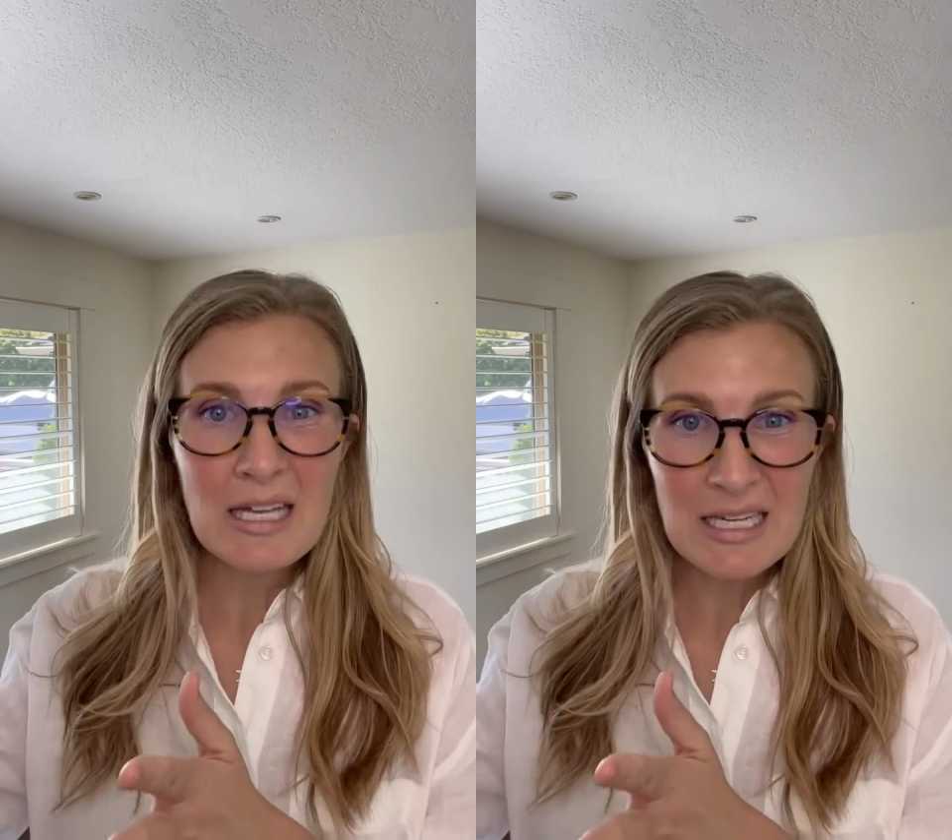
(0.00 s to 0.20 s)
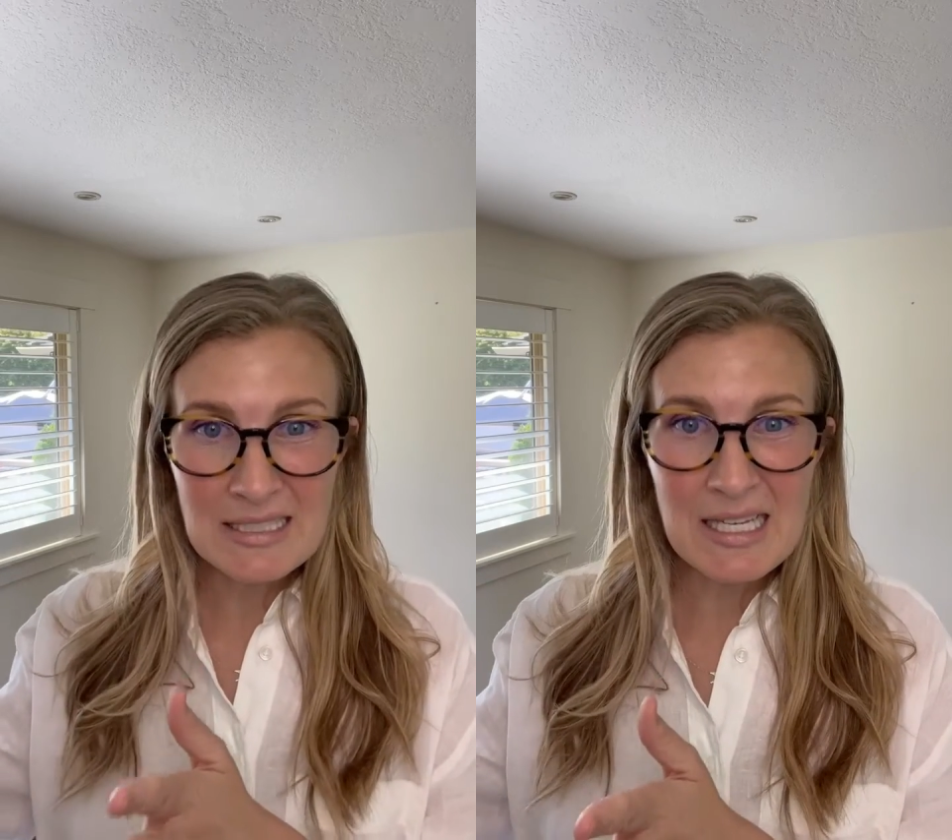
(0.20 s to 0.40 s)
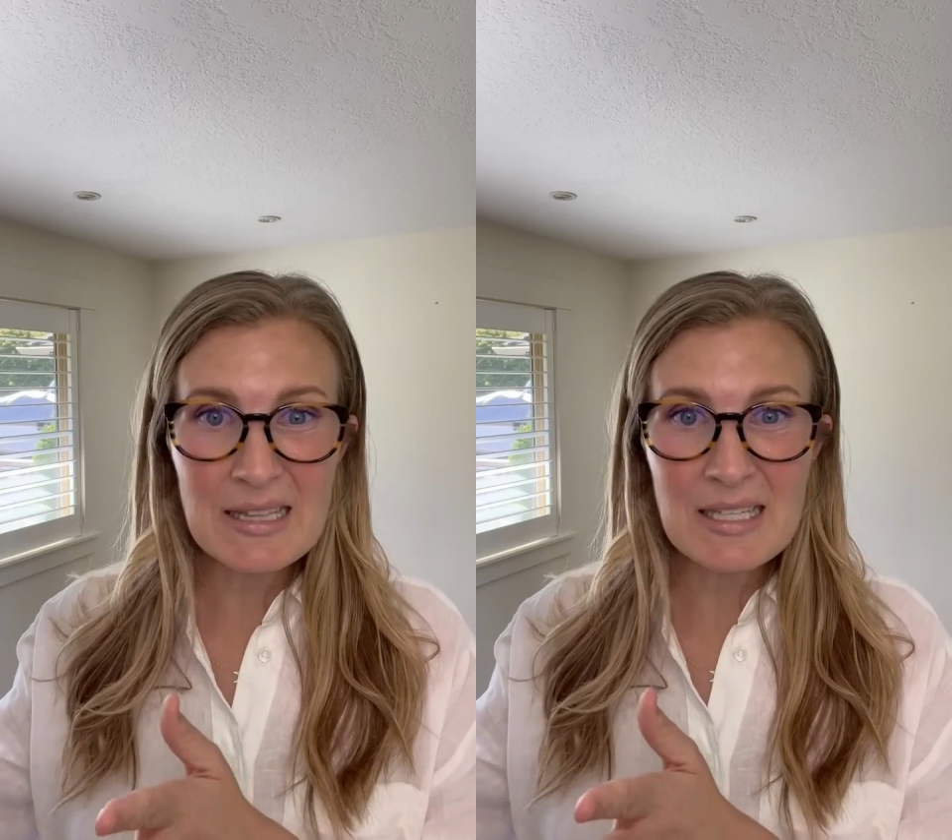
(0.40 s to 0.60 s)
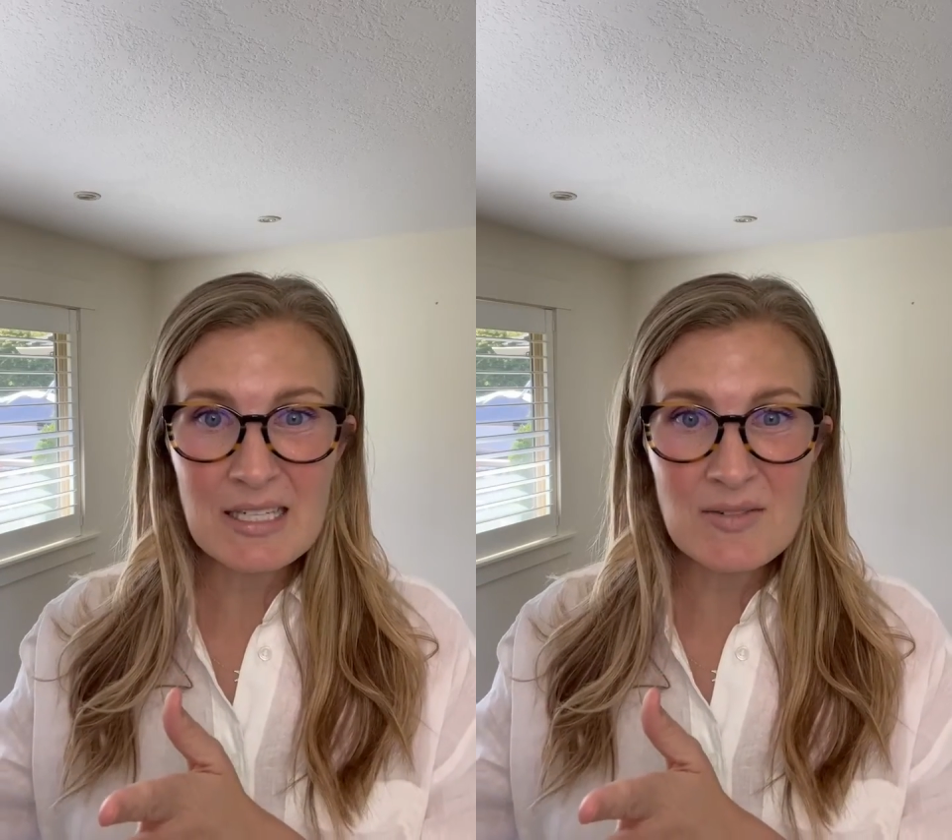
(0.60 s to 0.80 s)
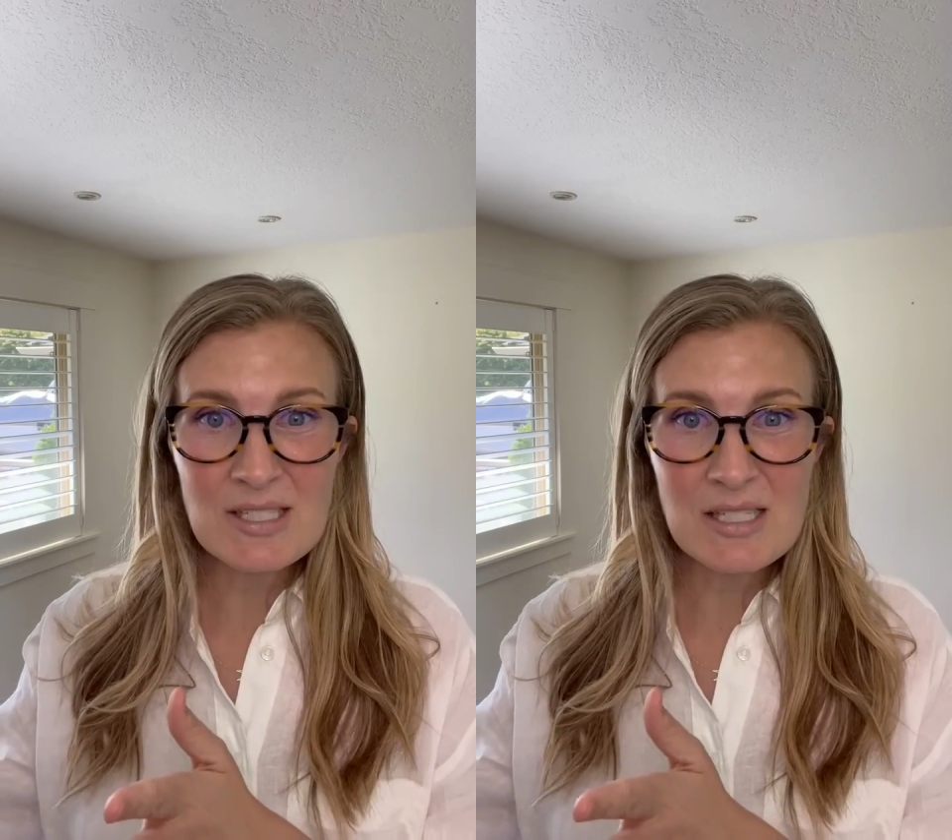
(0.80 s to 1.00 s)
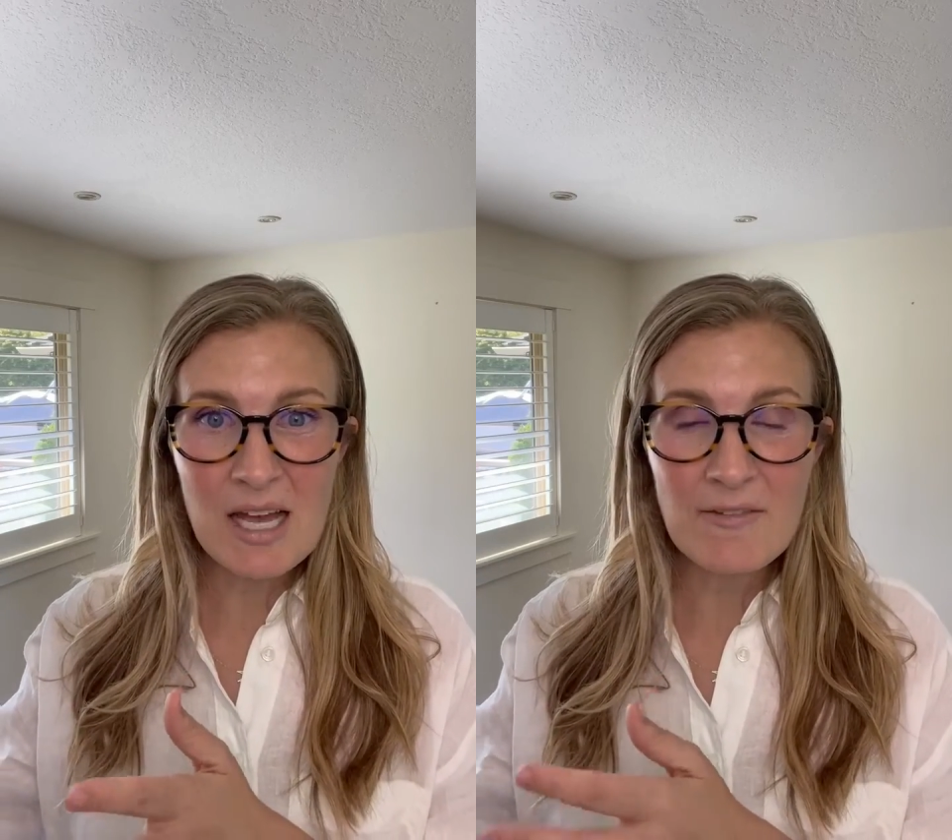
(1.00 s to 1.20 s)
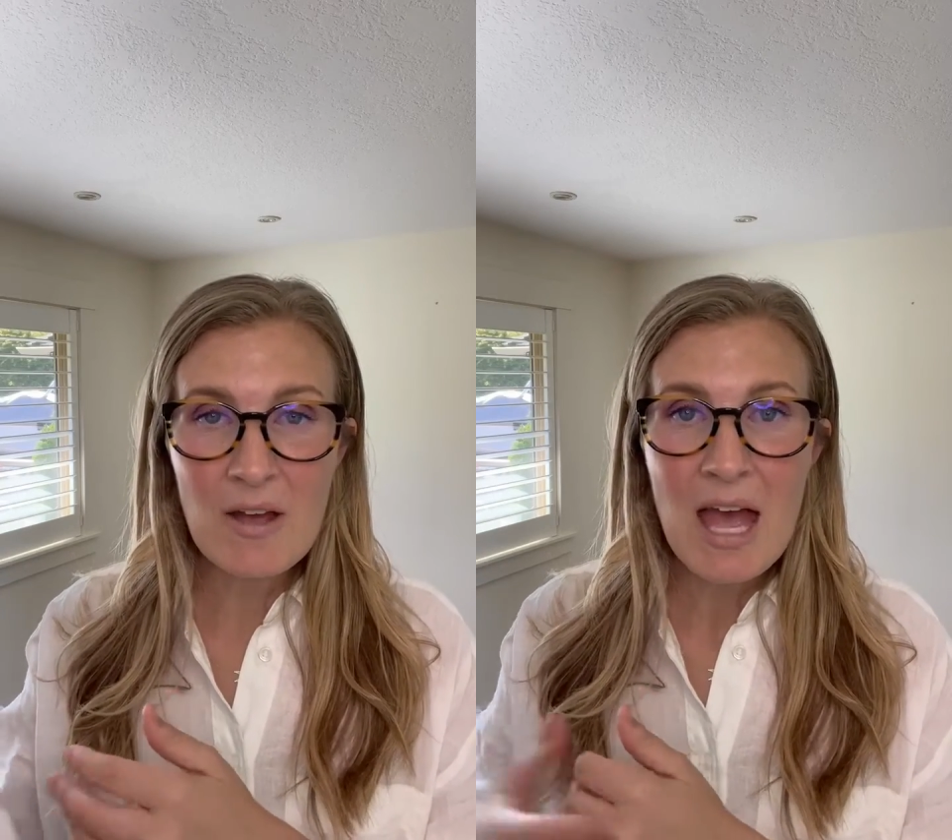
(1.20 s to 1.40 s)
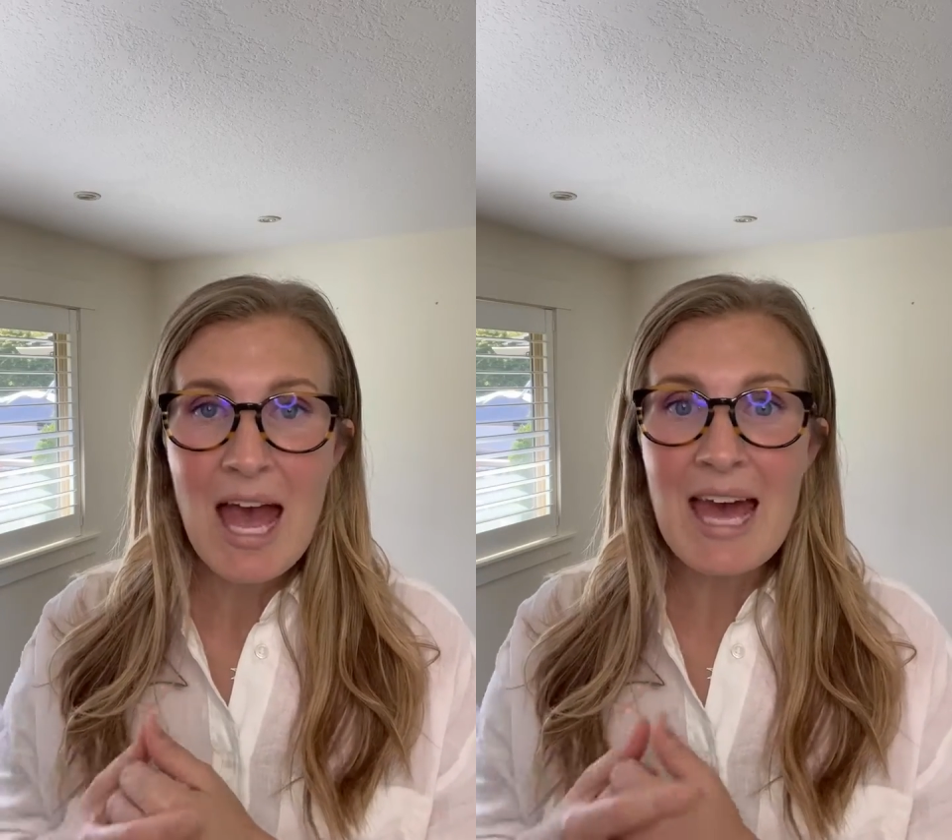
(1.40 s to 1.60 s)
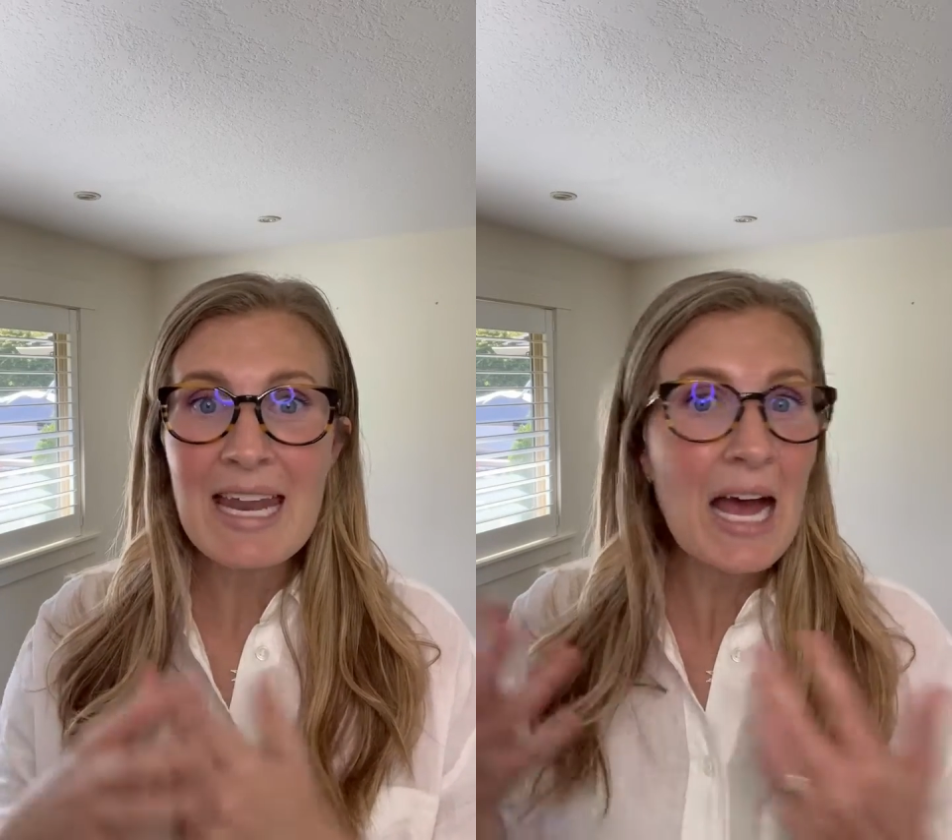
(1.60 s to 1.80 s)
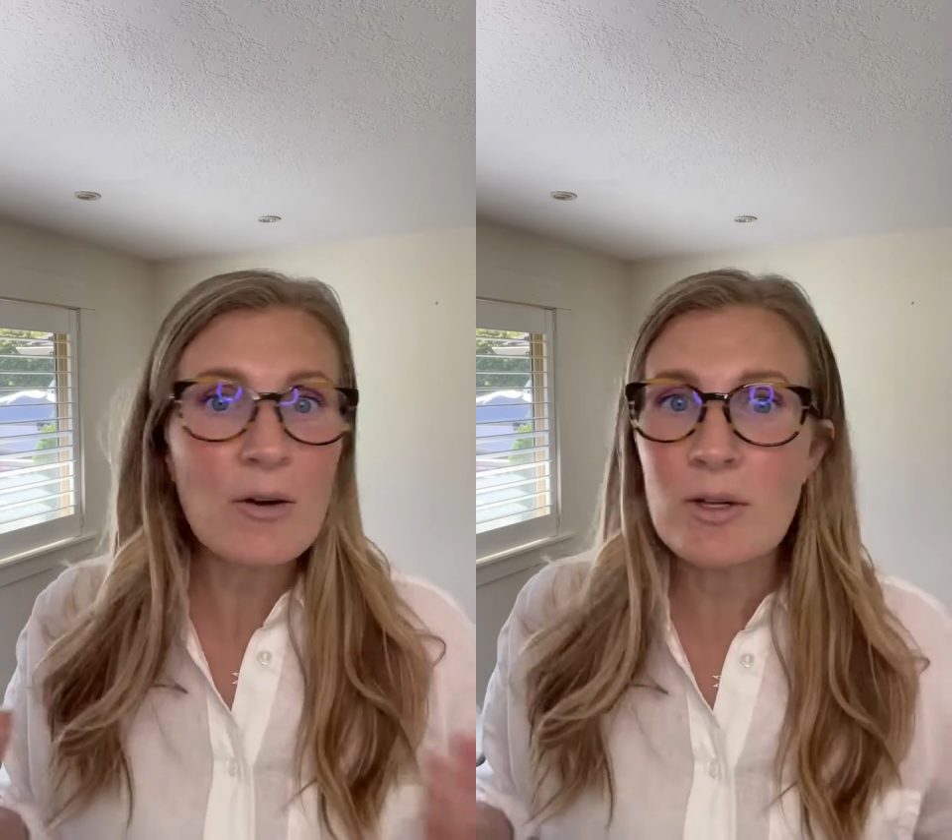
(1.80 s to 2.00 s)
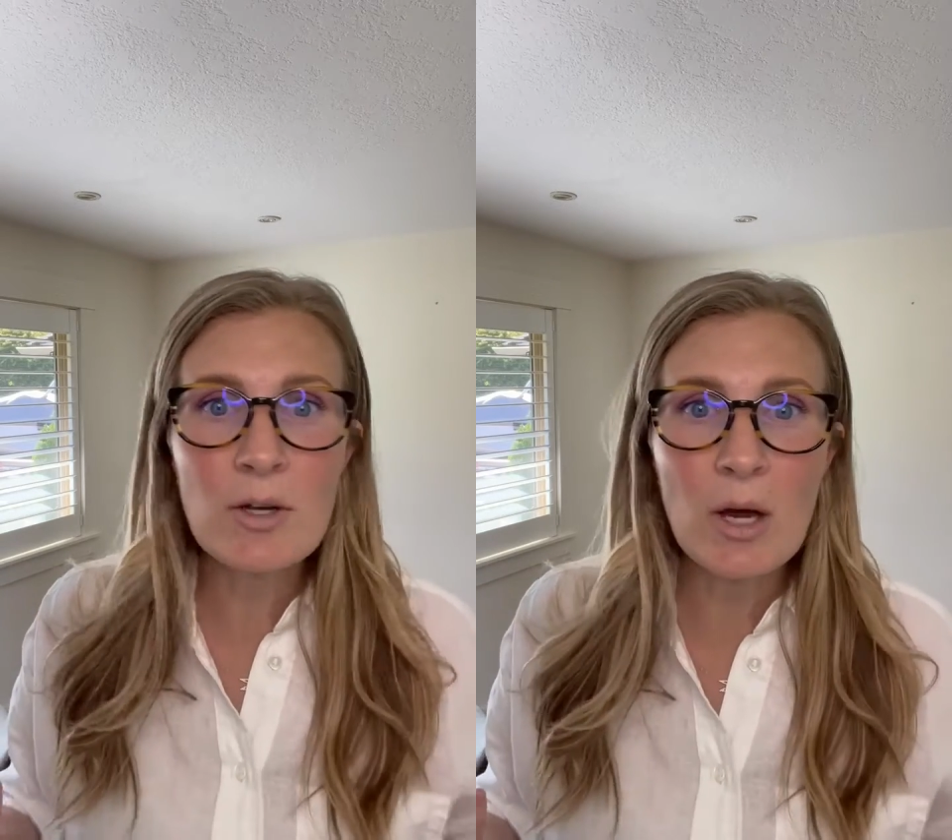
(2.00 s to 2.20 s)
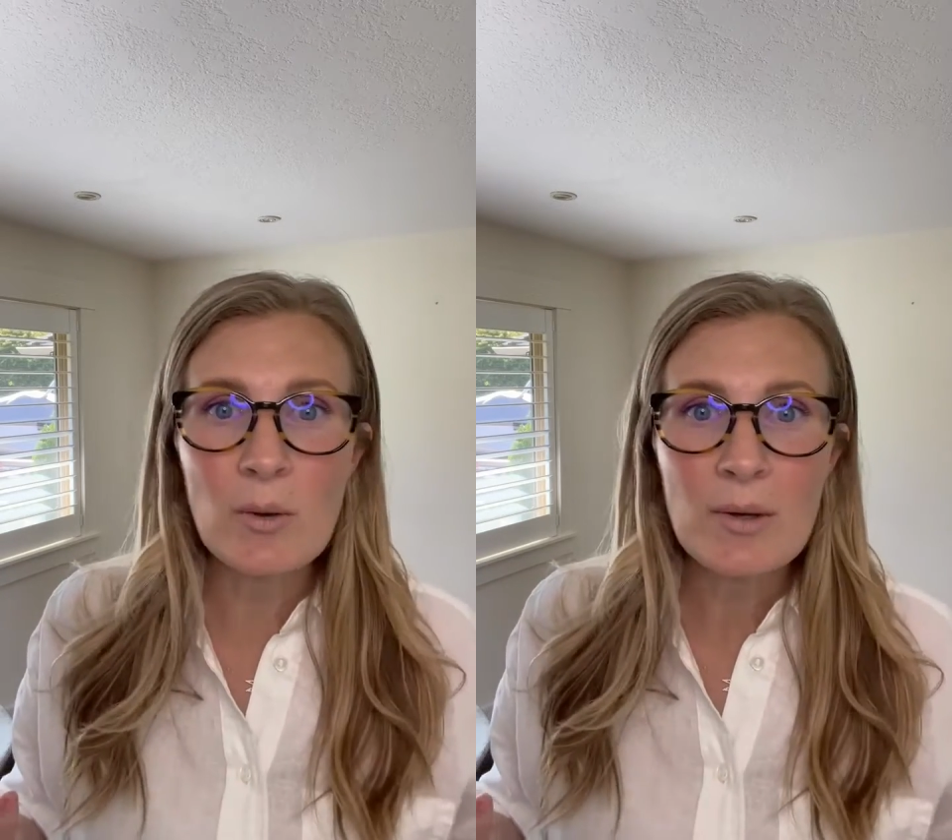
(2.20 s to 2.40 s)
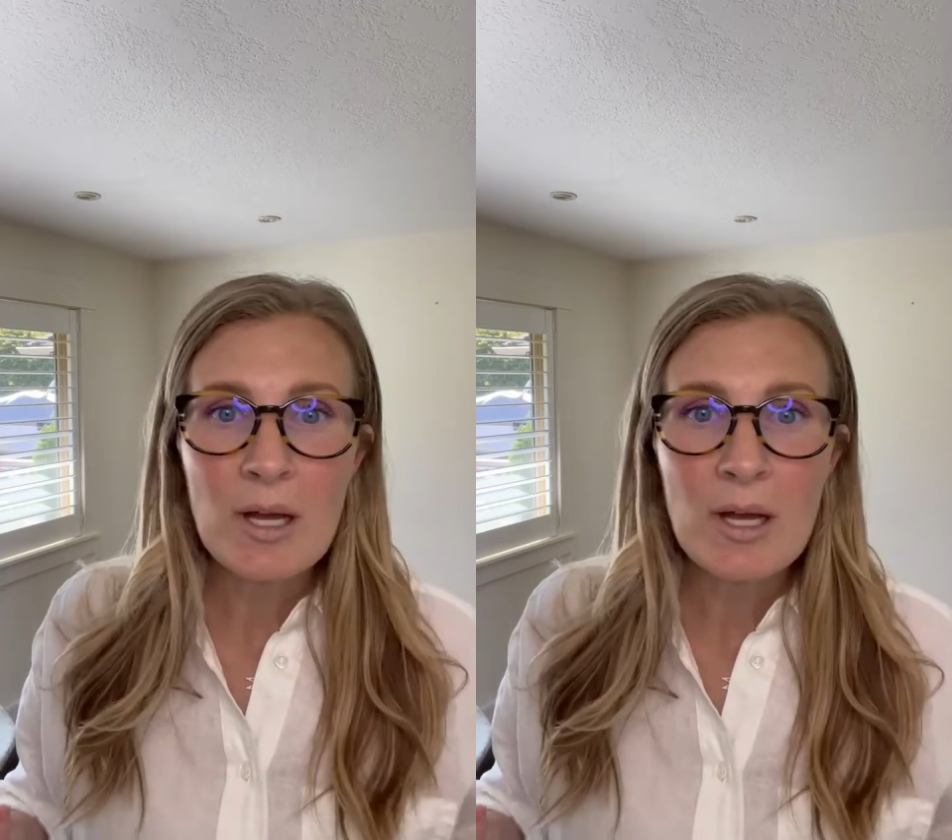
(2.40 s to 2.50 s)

it's at the end of its life. And how do you know?